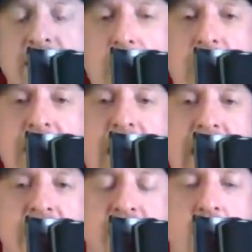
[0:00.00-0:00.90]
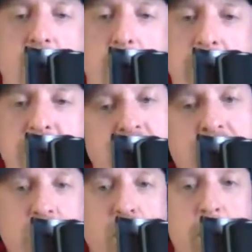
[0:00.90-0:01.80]
And somebody hands her a
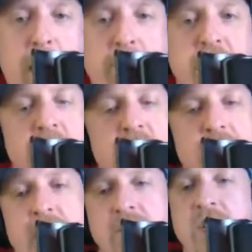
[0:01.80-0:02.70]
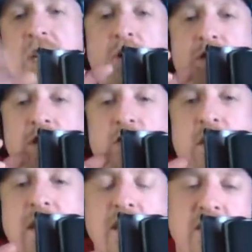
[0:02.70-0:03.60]
Pepsi. Hey, you want a Pepsi? And she goes to
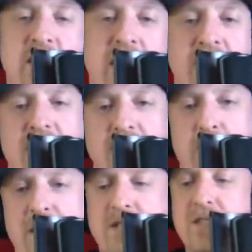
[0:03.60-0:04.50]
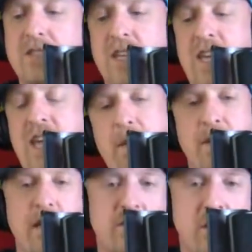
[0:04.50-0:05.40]
drink it. And she's like, this bitch is
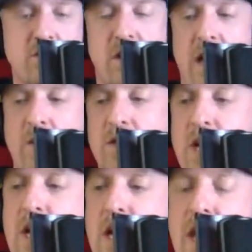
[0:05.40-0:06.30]
empty. Excuse the language.